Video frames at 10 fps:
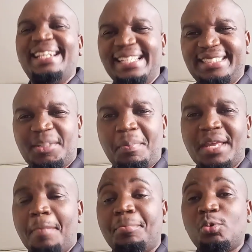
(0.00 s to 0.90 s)
let it
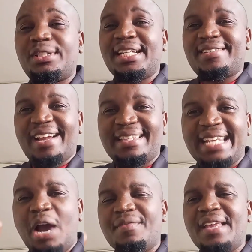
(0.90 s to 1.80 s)
be uprooted right
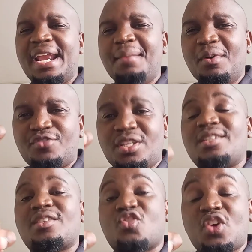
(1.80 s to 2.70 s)
now in the name of
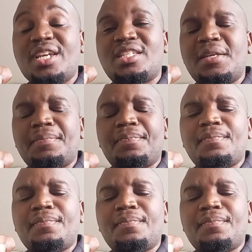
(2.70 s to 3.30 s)
Jesus Christ.